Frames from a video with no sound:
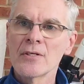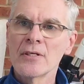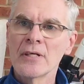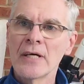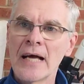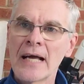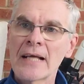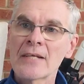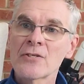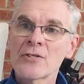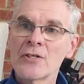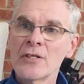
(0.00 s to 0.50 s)

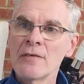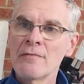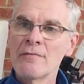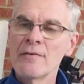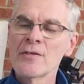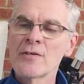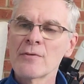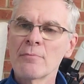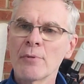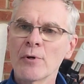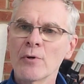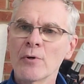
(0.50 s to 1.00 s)
are actually
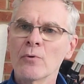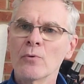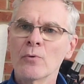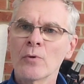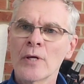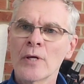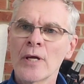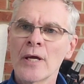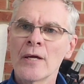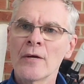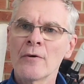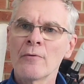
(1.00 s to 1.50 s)
visible
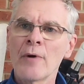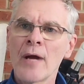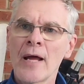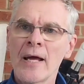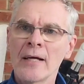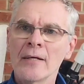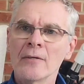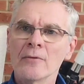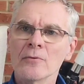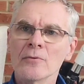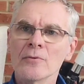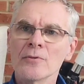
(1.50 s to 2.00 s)
all year
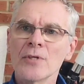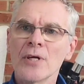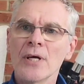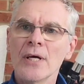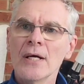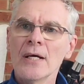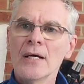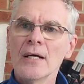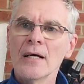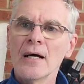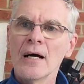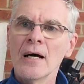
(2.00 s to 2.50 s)
round,
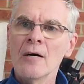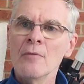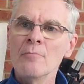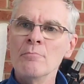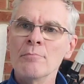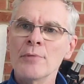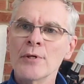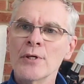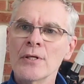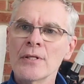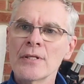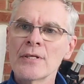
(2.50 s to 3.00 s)

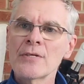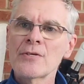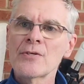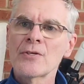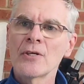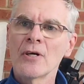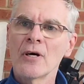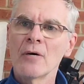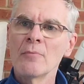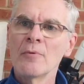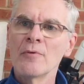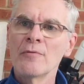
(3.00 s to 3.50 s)
um, but at this
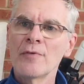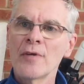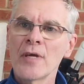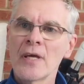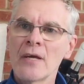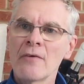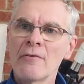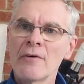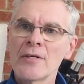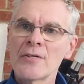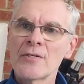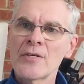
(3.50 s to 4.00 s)
time of
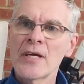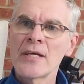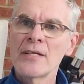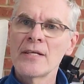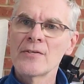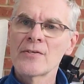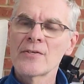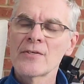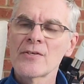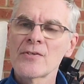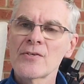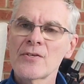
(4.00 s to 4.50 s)
year it
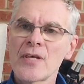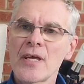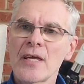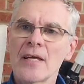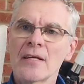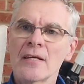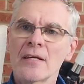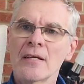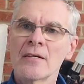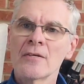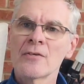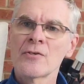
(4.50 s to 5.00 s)
tends to
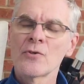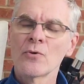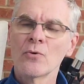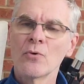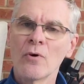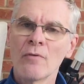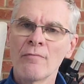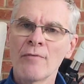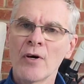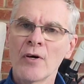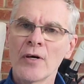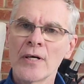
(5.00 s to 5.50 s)
sit at a
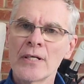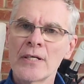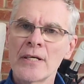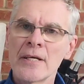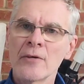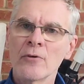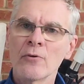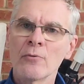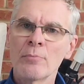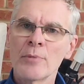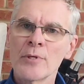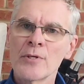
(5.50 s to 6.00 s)
sort of
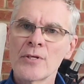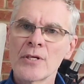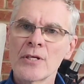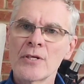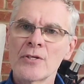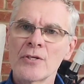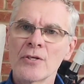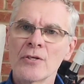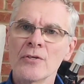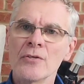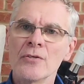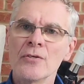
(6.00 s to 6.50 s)
ideal
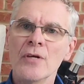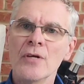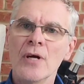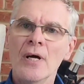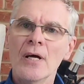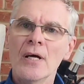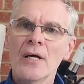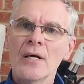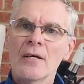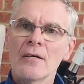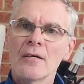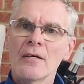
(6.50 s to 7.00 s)
position
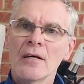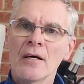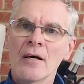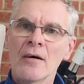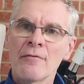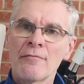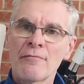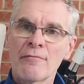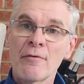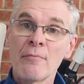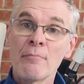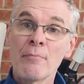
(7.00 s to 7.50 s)
uh,
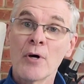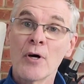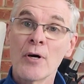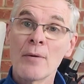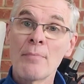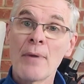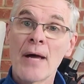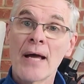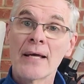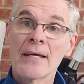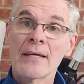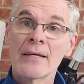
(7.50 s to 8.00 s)
from my
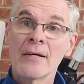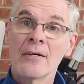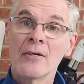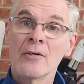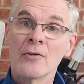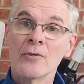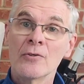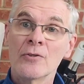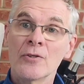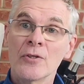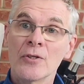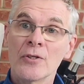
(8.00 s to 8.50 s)
back
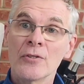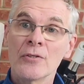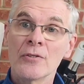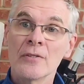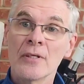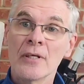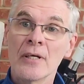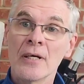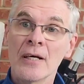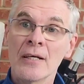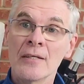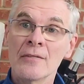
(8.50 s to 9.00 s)
garden
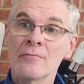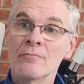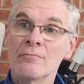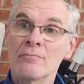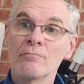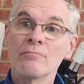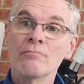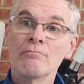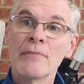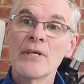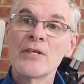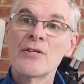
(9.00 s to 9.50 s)
and
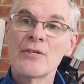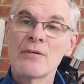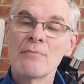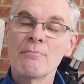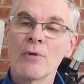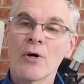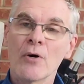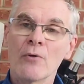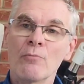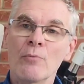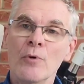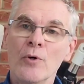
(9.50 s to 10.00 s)
missing
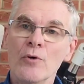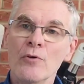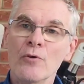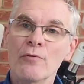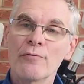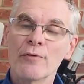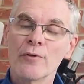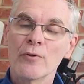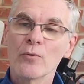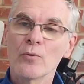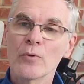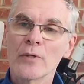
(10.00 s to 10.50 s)
my
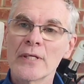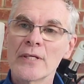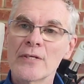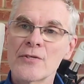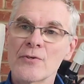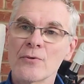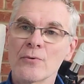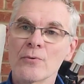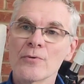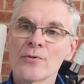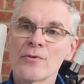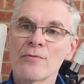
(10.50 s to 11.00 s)
roof and all these
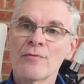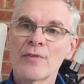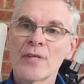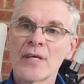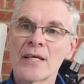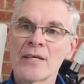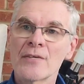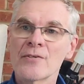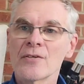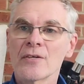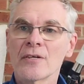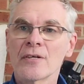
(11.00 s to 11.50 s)
sorts of
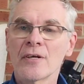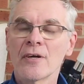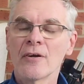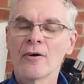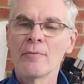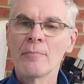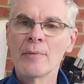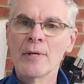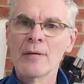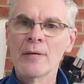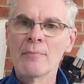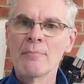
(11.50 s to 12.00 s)
things and
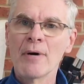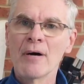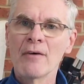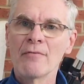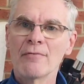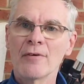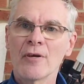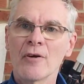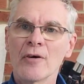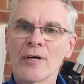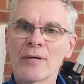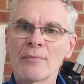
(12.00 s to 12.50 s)
climbing
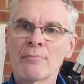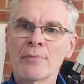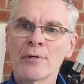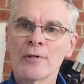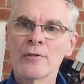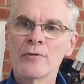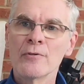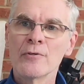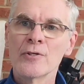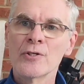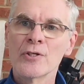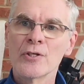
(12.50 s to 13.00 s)
above light
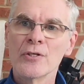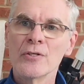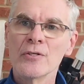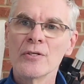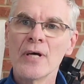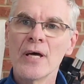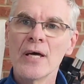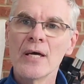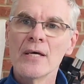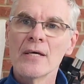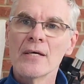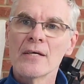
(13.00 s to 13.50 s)
pollution.
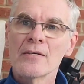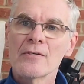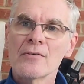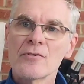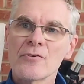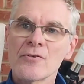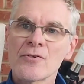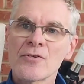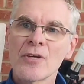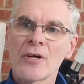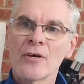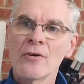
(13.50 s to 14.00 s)

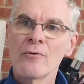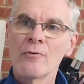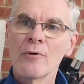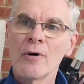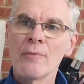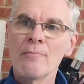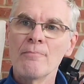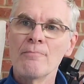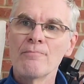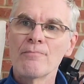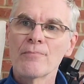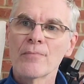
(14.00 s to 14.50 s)
So
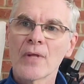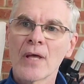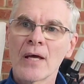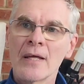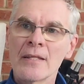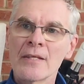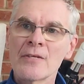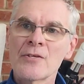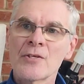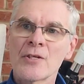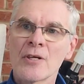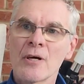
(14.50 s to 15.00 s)
um,
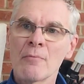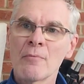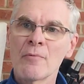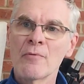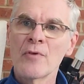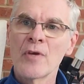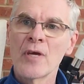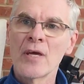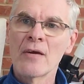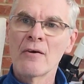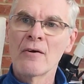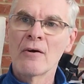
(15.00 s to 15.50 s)
at this time
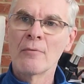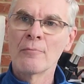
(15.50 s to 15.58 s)
of year,